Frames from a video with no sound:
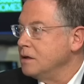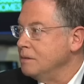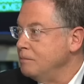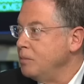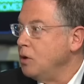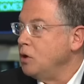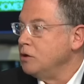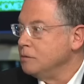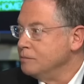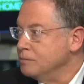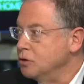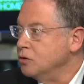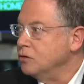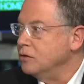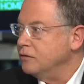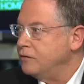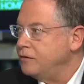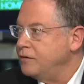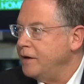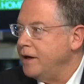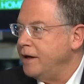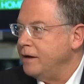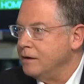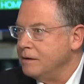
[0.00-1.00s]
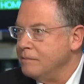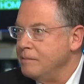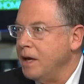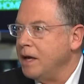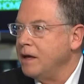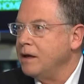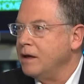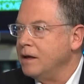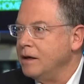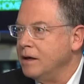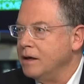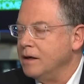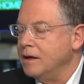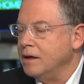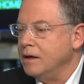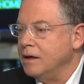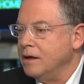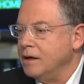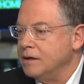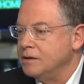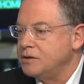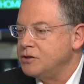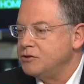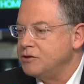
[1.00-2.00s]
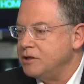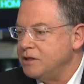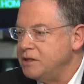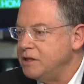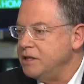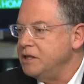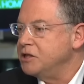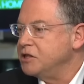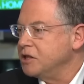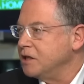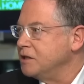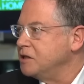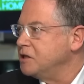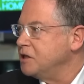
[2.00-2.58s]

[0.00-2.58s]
a bold move and are making a strategic